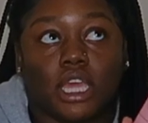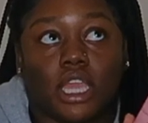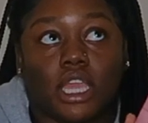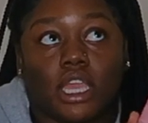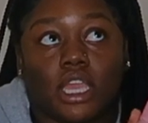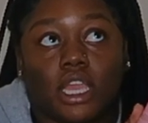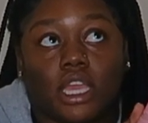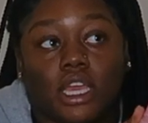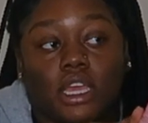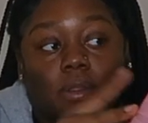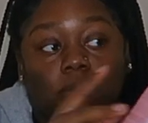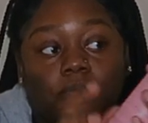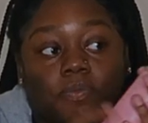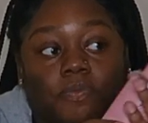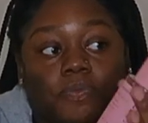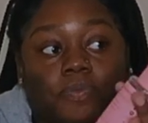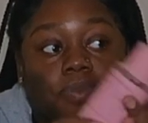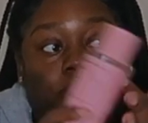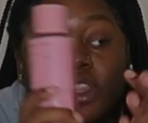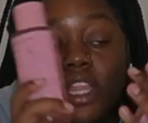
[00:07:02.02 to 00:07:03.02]
Like,
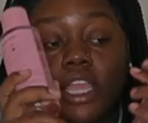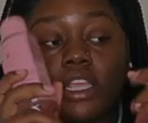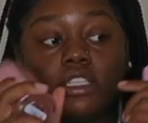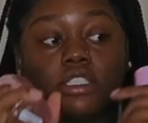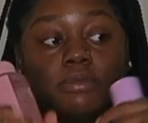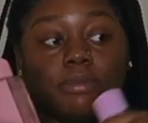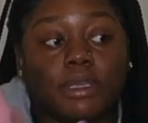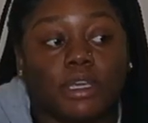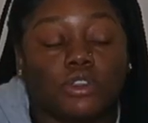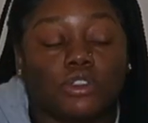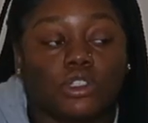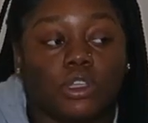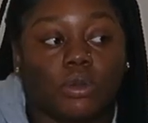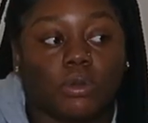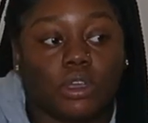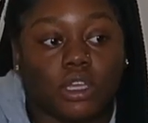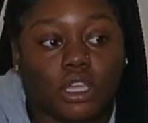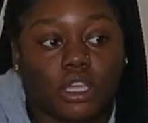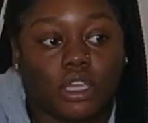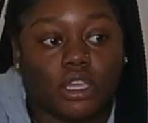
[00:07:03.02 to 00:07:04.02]
they smell so
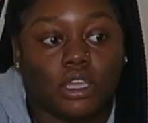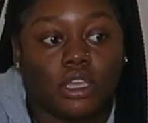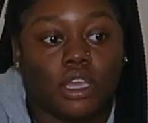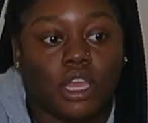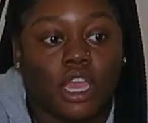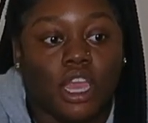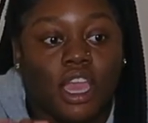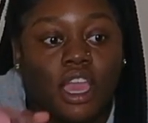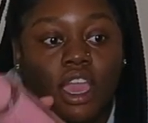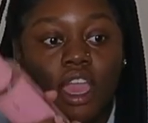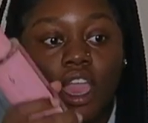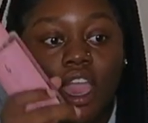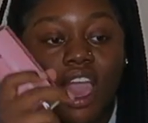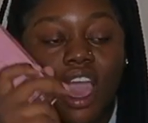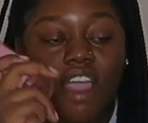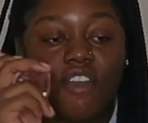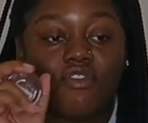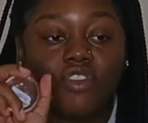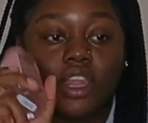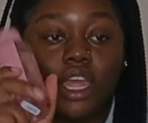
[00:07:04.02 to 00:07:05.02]
good.
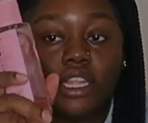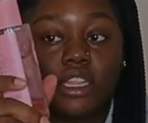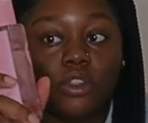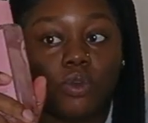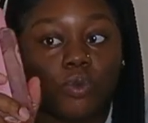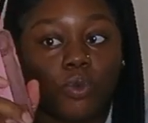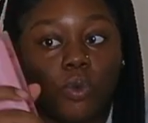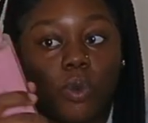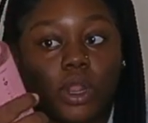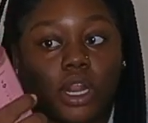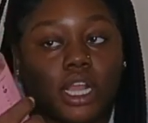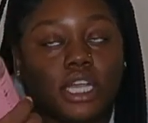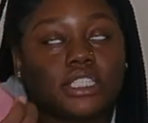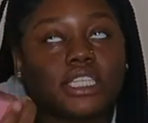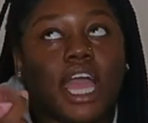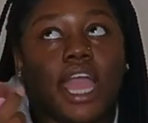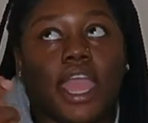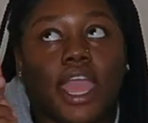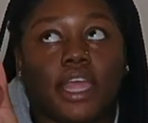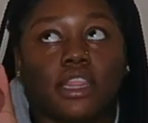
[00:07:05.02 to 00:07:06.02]
I feel like because
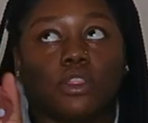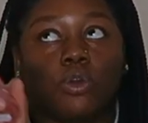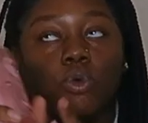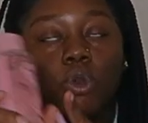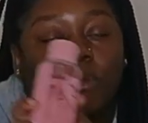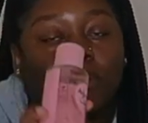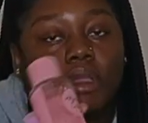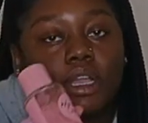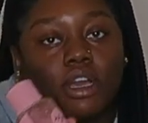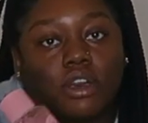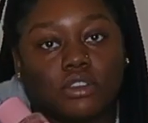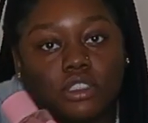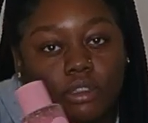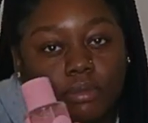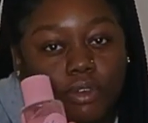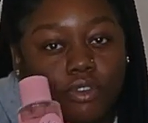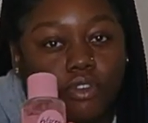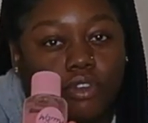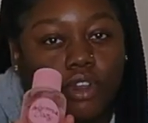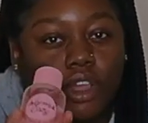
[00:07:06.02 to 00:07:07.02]
I had the Warm and Cozy
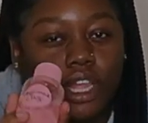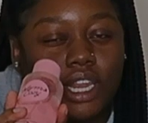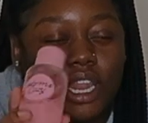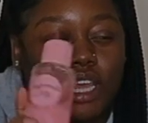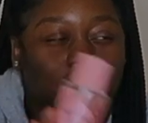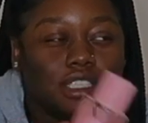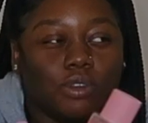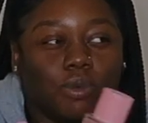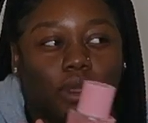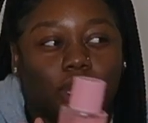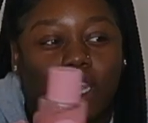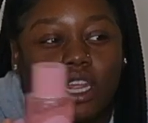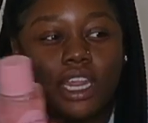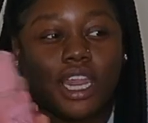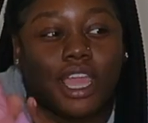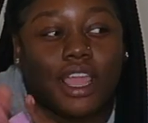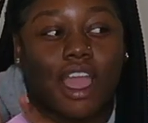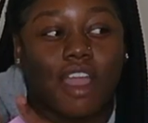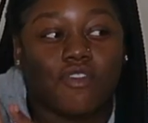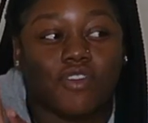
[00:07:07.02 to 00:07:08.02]
before, and that's the one that,
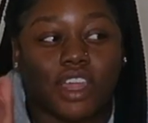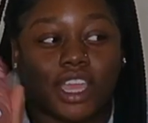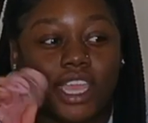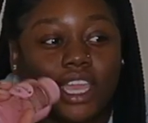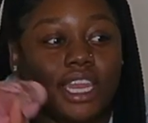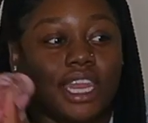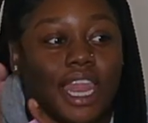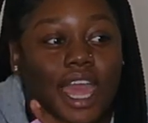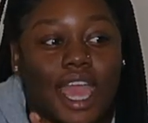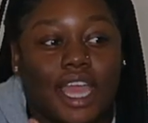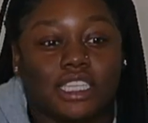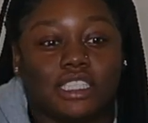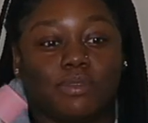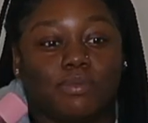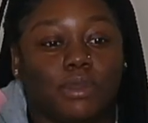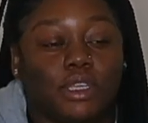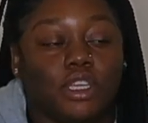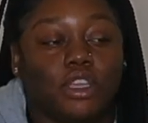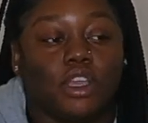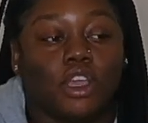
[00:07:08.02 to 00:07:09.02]
like, I feel like it
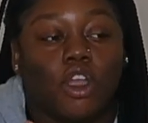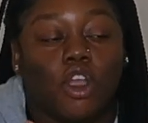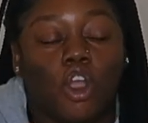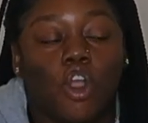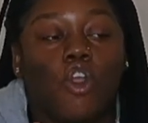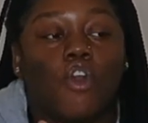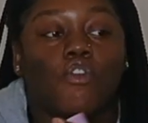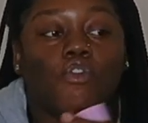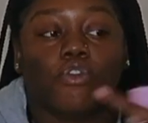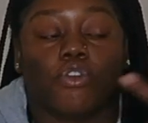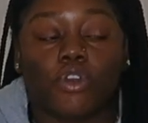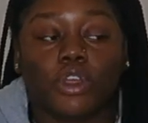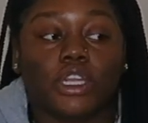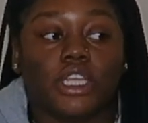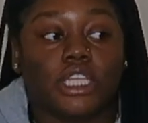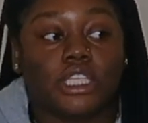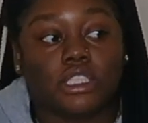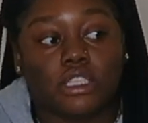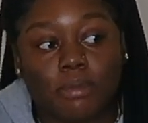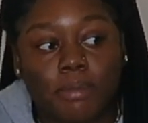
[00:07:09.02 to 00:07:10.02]
lasts me for a
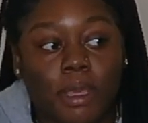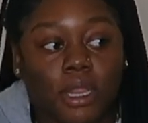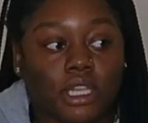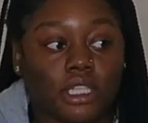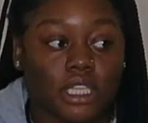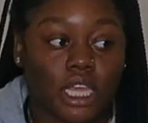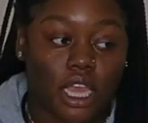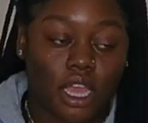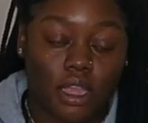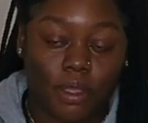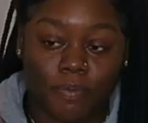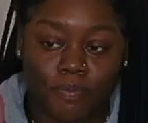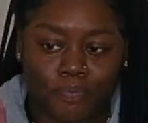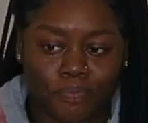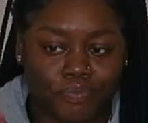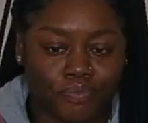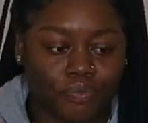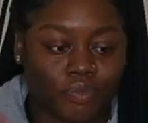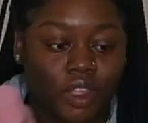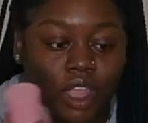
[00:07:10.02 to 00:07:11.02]
decent amount of time.
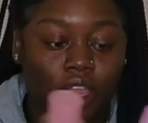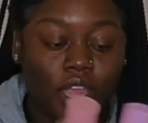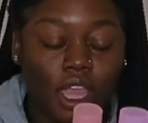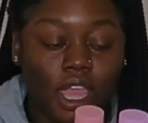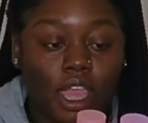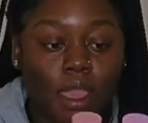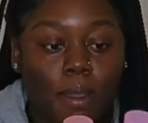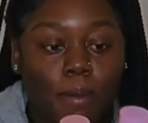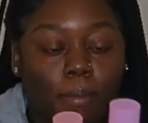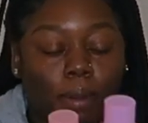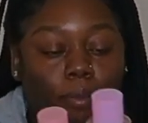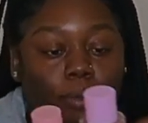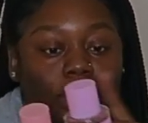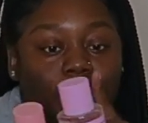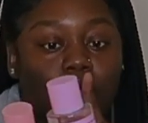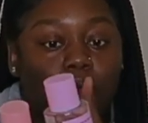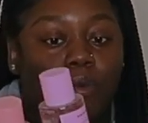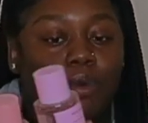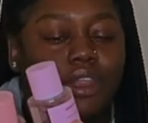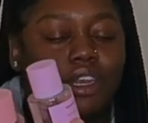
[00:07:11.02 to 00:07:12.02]
But when
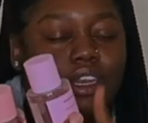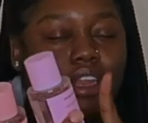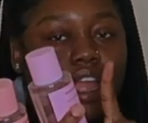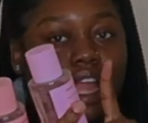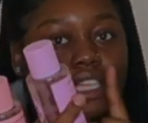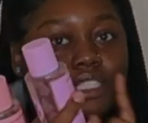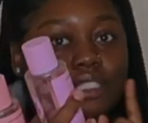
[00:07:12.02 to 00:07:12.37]
I went in there,